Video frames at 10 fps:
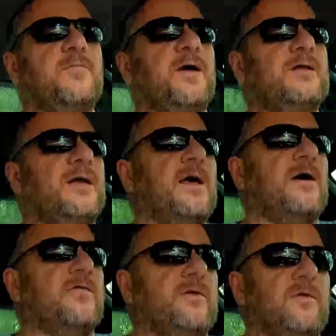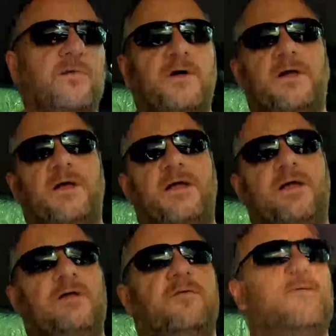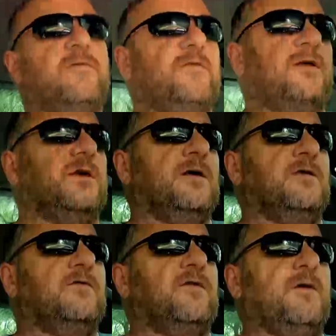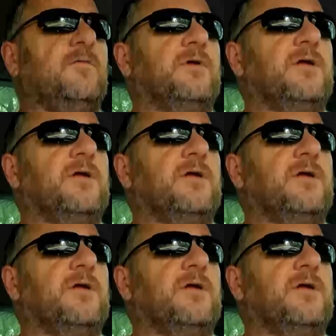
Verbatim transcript: It's back to the house, and then we're going to get in the 50 and see what